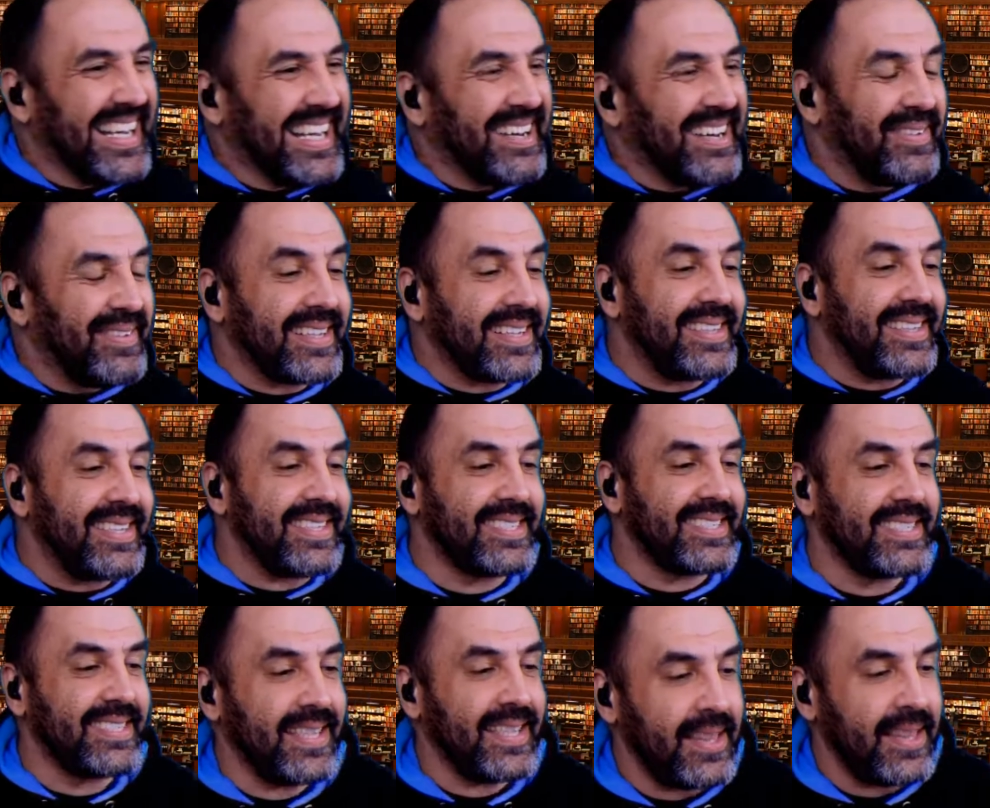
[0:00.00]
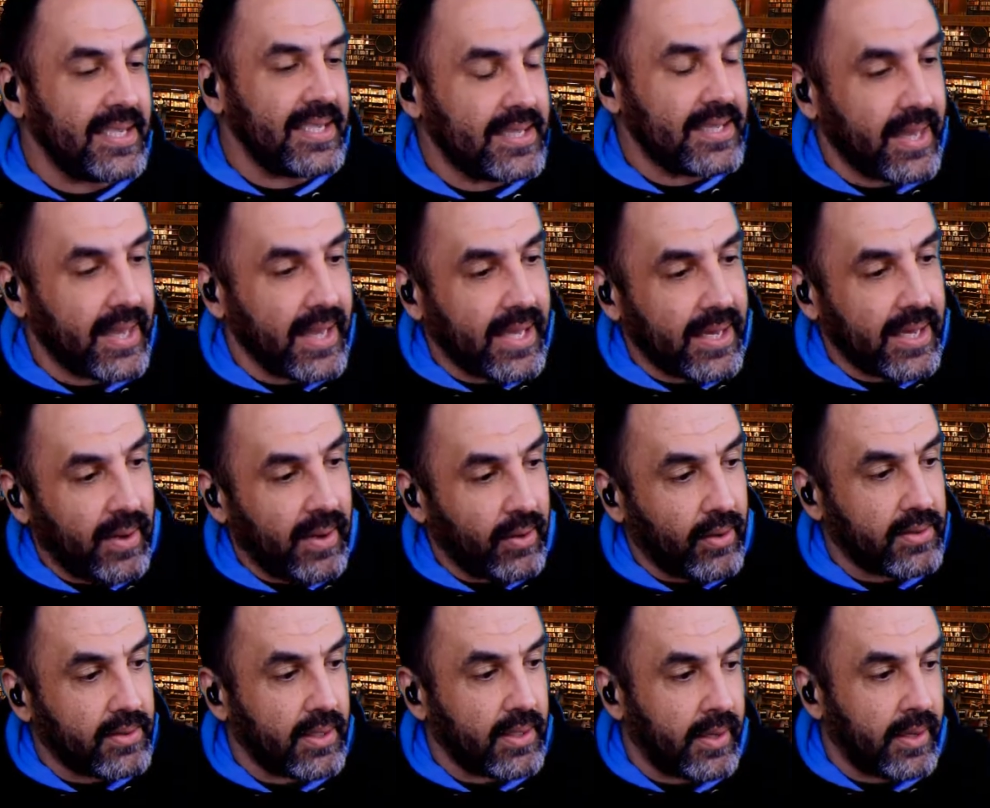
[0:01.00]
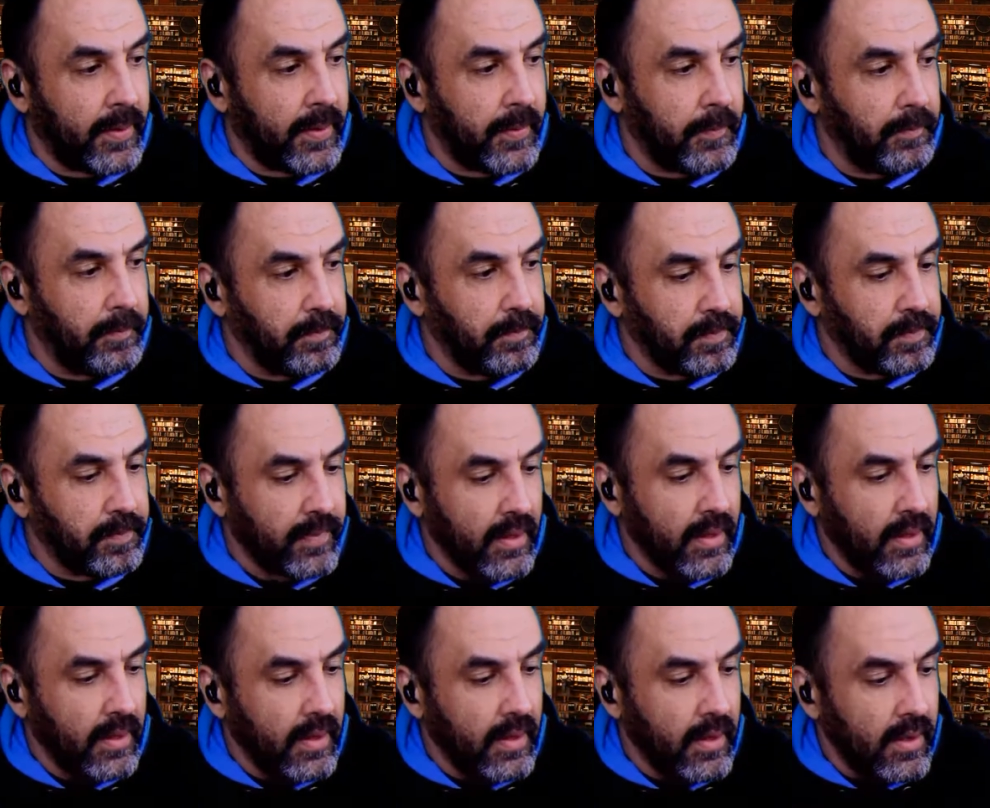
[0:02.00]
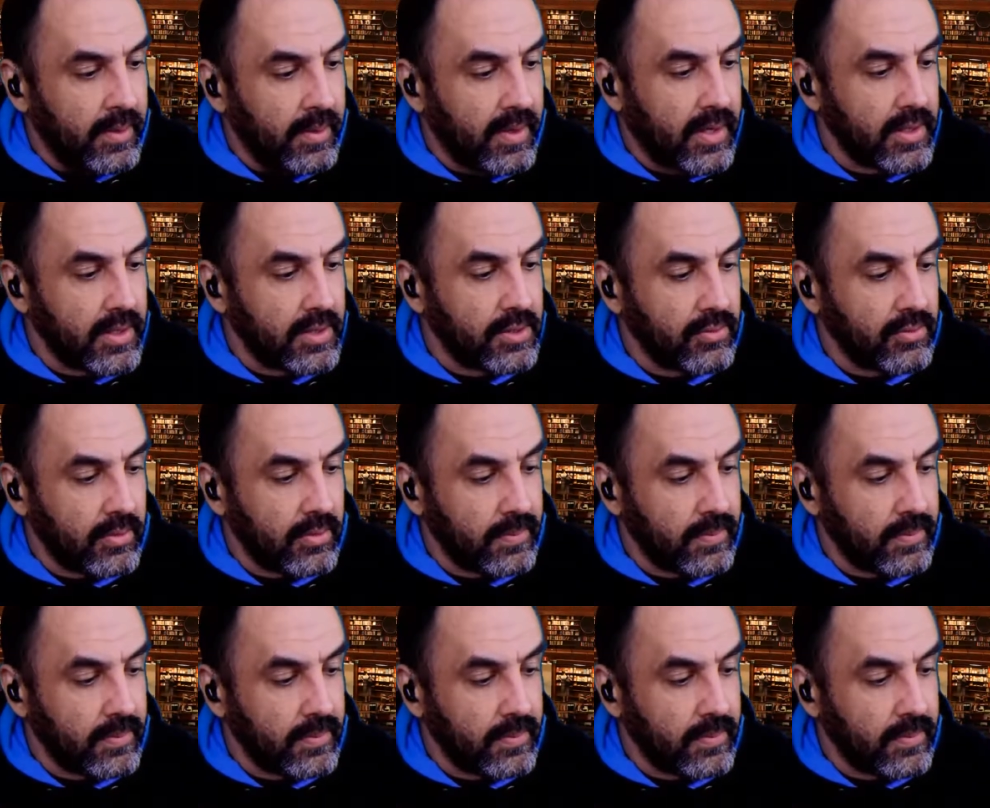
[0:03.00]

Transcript: But this thing about, because